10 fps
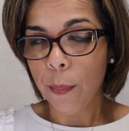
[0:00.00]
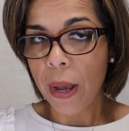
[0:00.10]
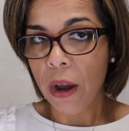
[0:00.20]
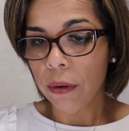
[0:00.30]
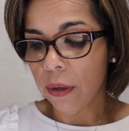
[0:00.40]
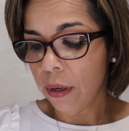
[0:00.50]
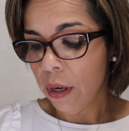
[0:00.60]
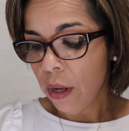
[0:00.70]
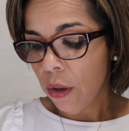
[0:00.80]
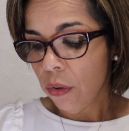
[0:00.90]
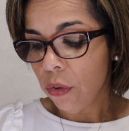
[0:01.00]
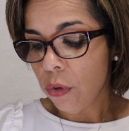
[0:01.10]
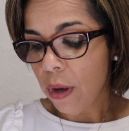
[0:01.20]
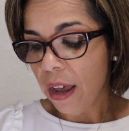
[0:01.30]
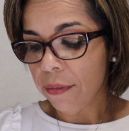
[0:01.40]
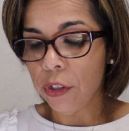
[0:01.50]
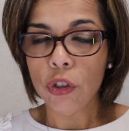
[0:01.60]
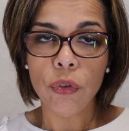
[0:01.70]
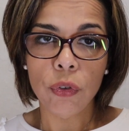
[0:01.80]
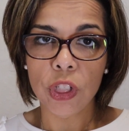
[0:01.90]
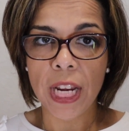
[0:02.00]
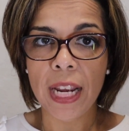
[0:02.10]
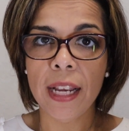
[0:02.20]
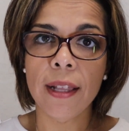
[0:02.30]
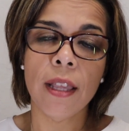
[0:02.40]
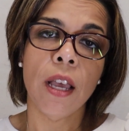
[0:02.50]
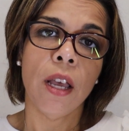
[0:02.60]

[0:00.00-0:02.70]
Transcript: powder. So you have 2 shades.